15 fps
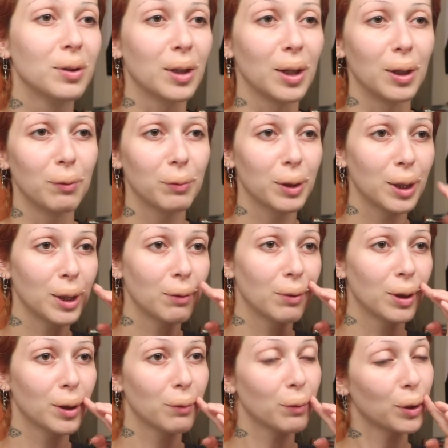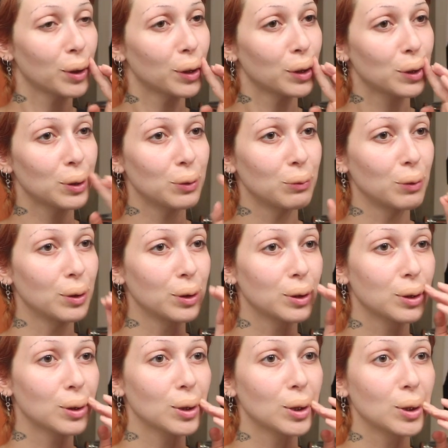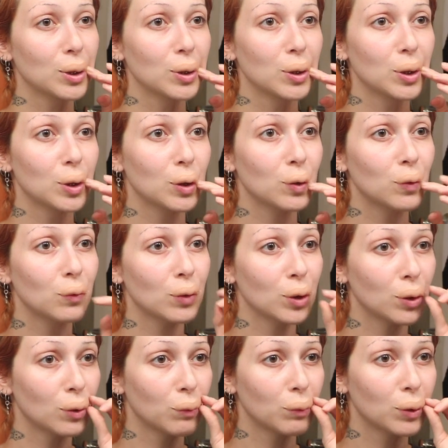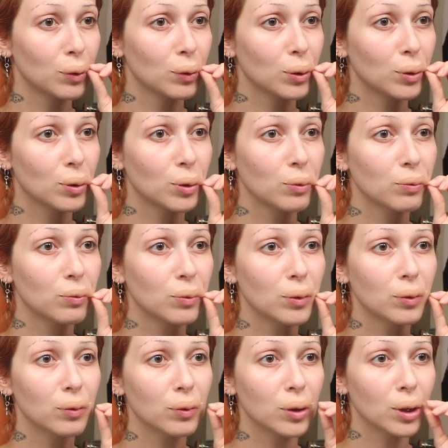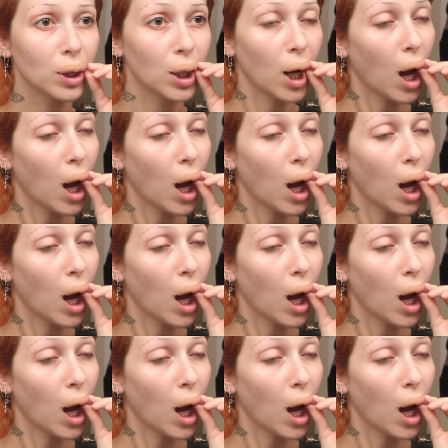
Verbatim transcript: okay, but any makeup artist who wants to like do this with me, be really grateful for that.